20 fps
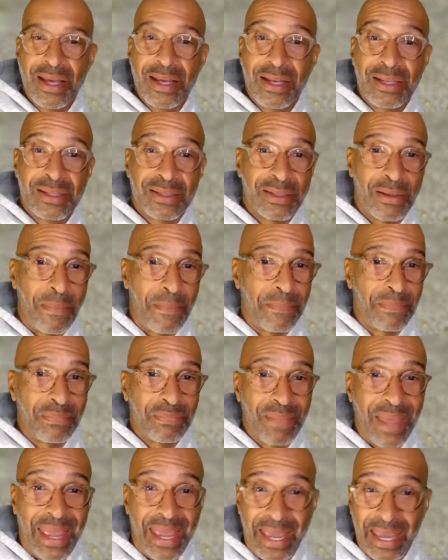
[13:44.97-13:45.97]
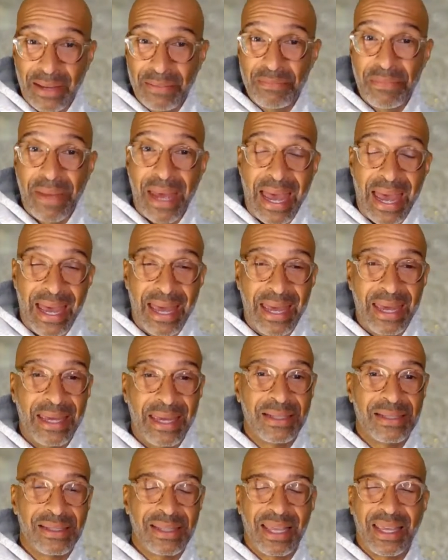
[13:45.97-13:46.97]
some
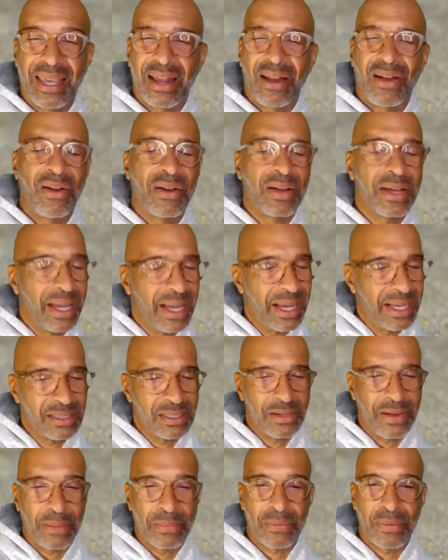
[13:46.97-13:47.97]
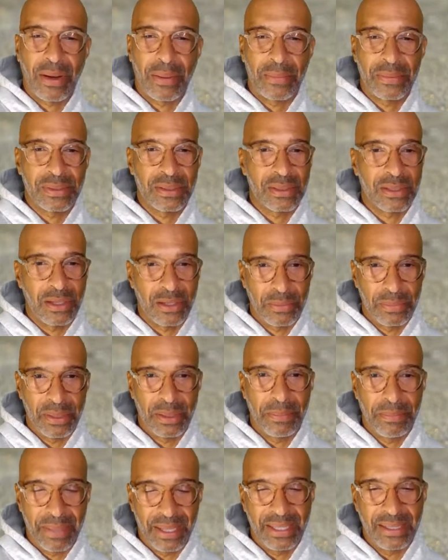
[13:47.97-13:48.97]
handbags. They got all kinds of, I promise it's going to be
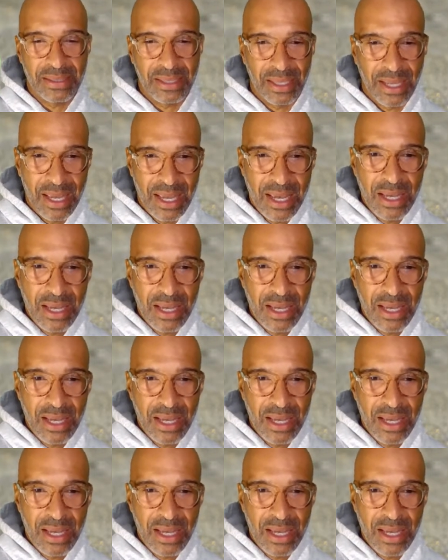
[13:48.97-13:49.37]
amazing.